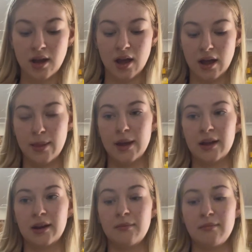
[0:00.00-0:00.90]
and
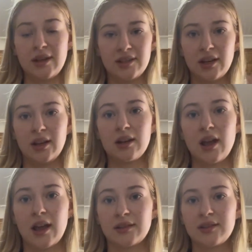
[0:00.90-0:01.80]
then mix it in
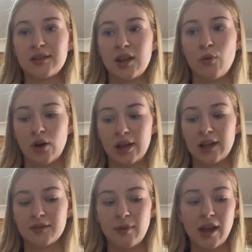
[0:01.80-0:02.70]
and see where it
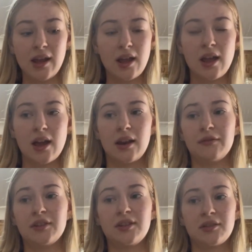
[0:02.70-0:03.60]
gets me. And if
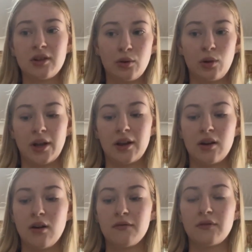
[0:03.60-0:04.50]
it doesn't look like
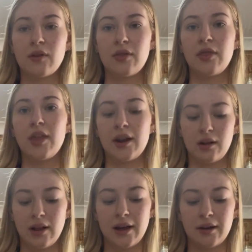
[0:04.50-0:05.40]
enough, then
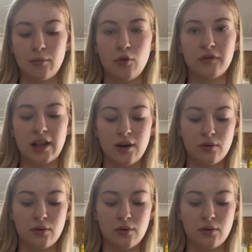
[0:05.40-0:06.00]
I'll add in more flour.